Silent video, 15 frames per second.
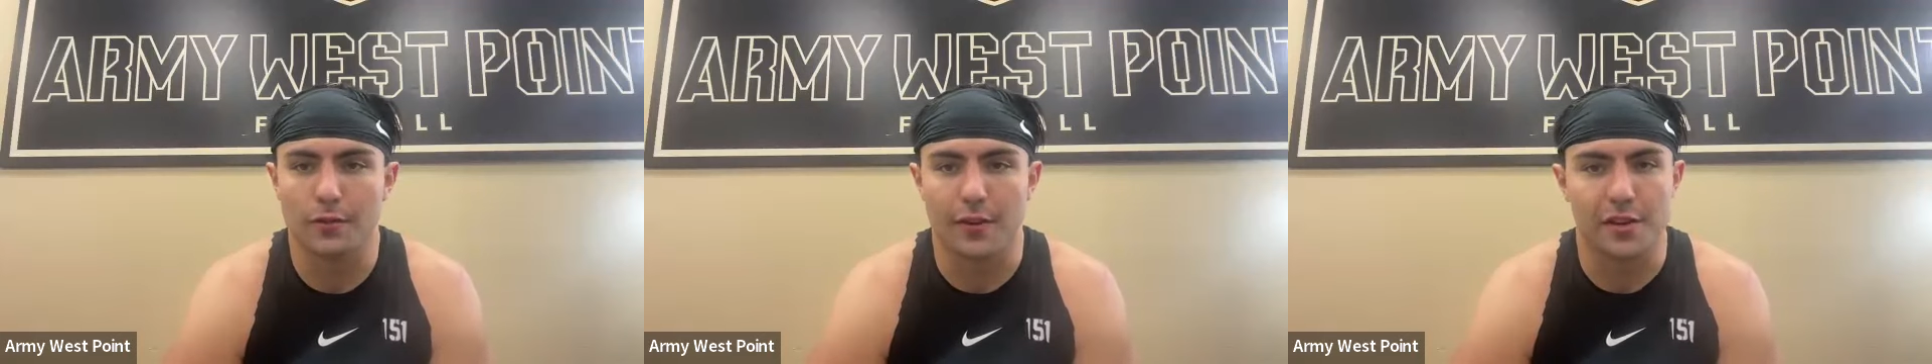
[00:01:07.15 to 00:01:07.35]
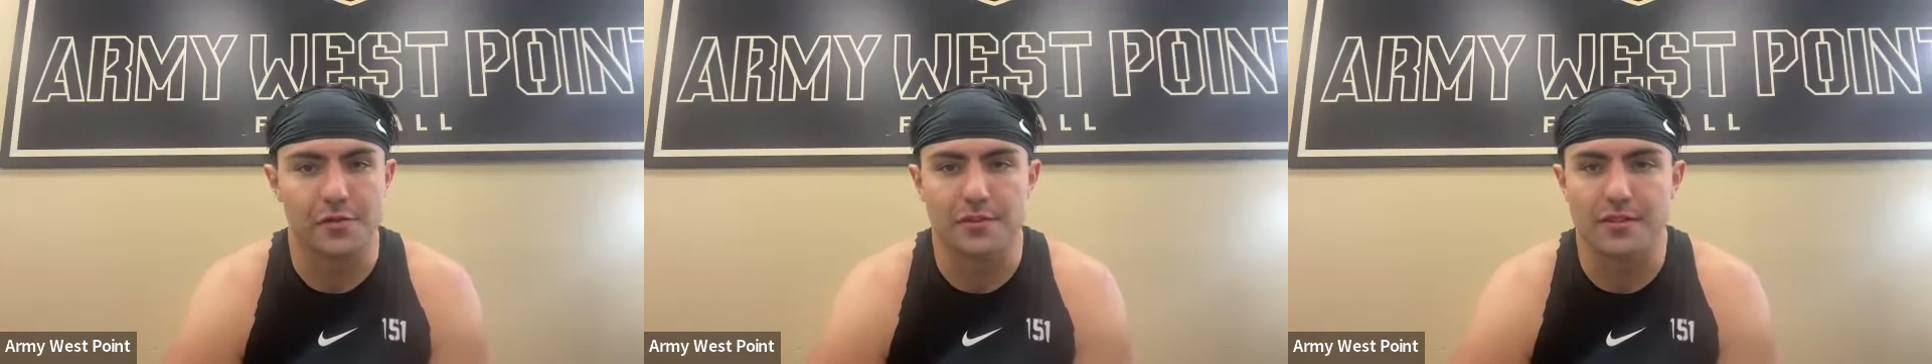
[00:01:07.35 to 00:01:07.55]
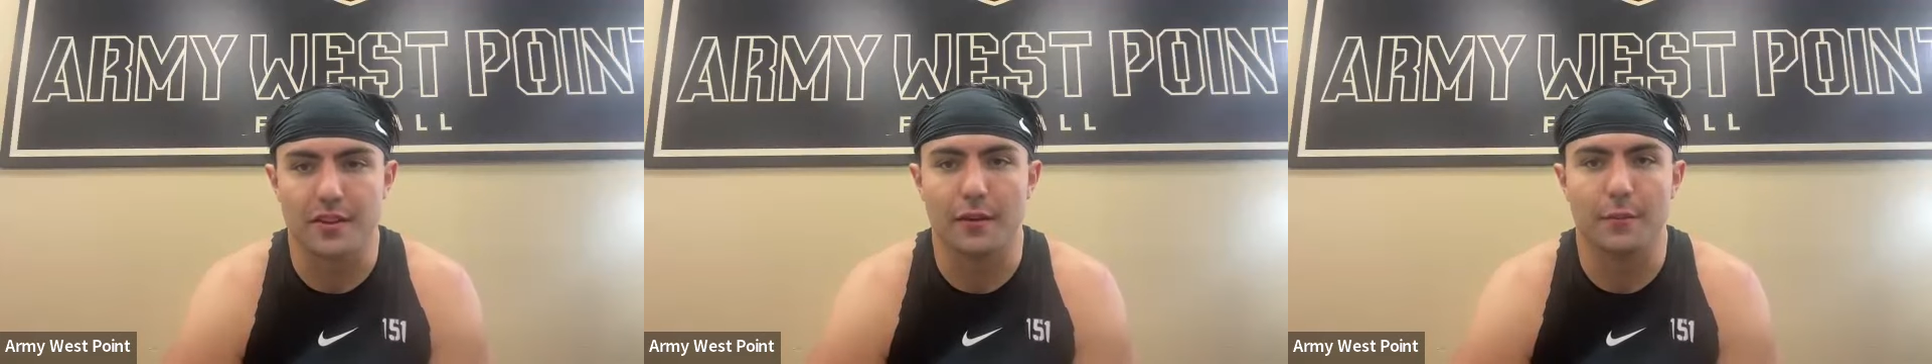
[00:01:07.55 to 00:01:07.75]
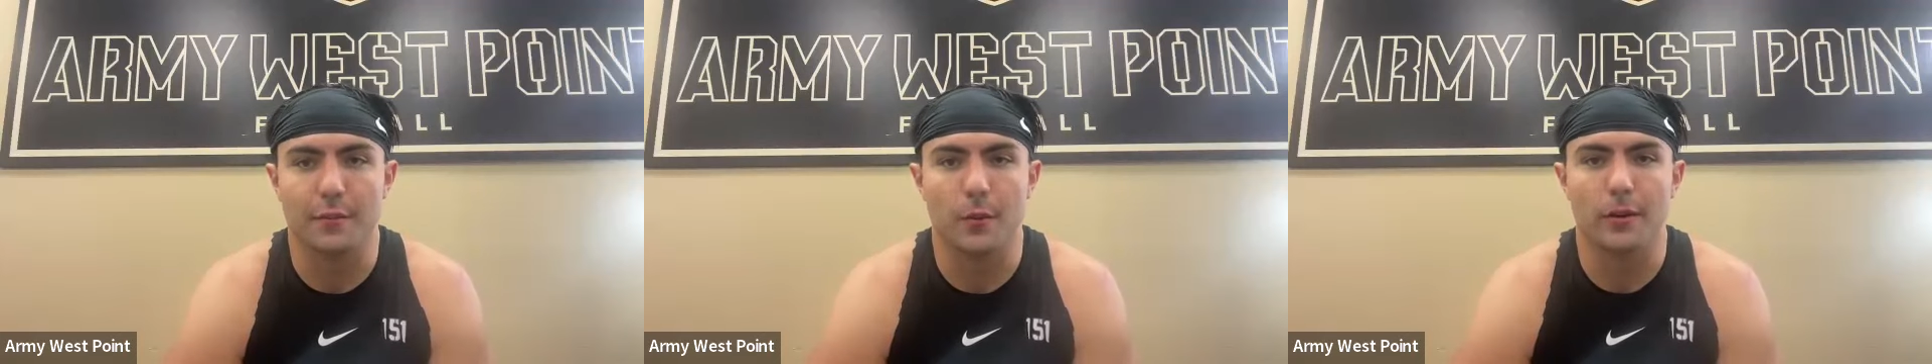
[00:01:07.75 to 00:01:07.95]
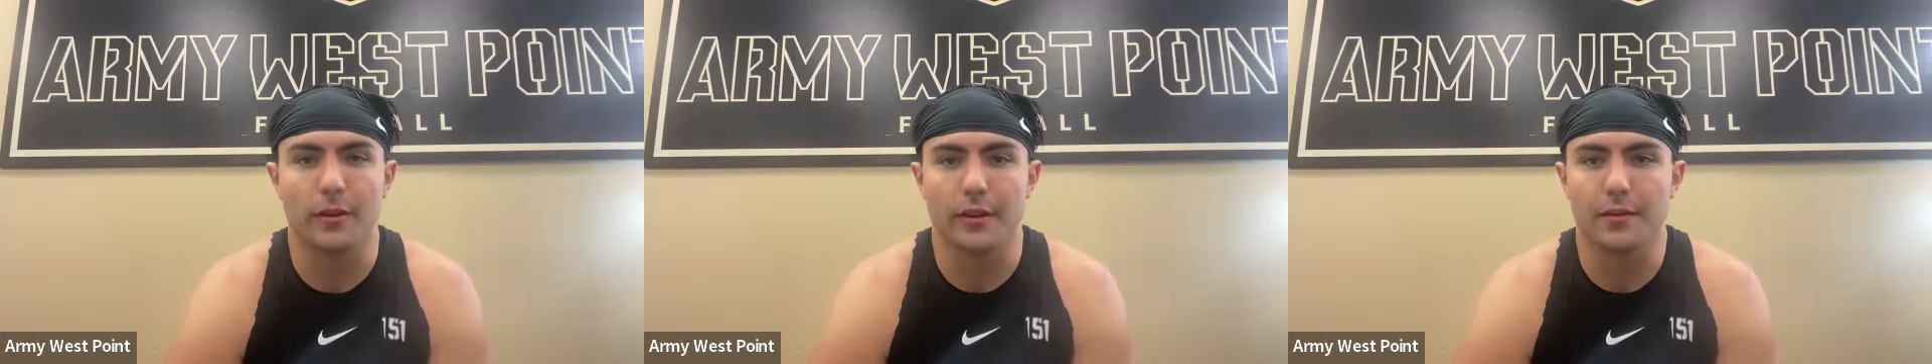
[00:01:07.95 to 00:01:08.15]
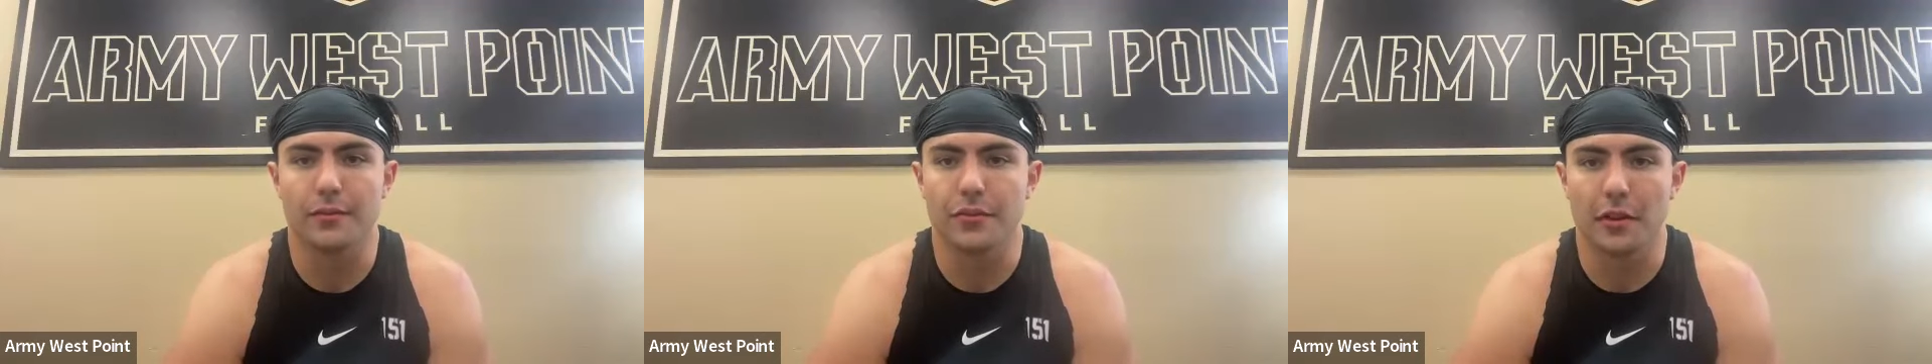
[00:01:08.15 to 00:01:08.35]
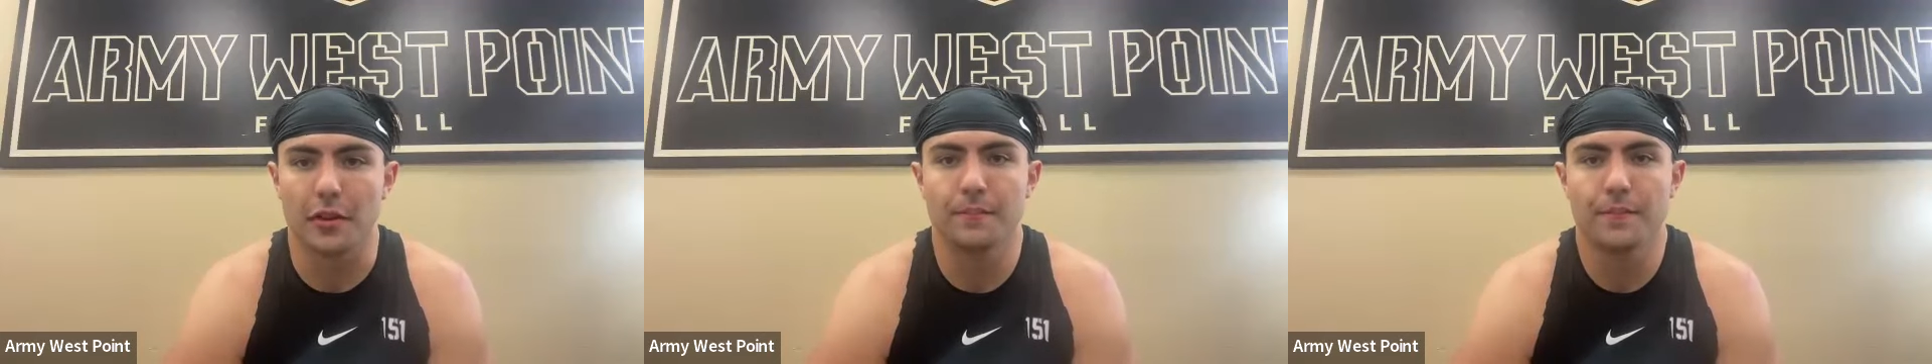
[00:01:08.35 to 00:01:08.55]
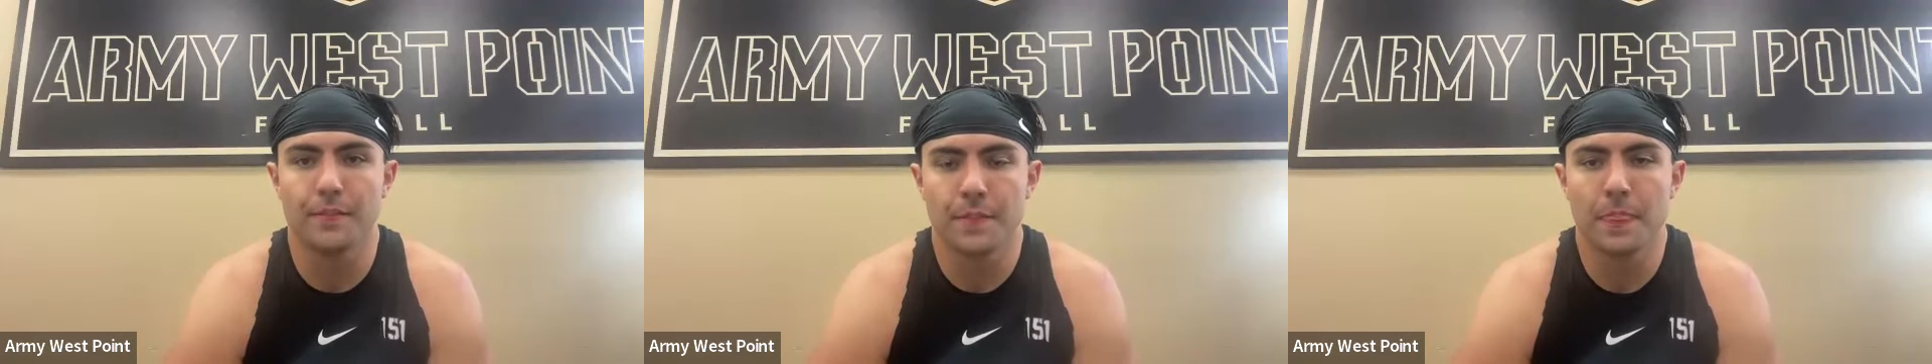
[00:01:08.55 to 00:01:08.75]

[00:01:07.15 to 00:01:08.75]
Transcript: freshman, sophomore year. So.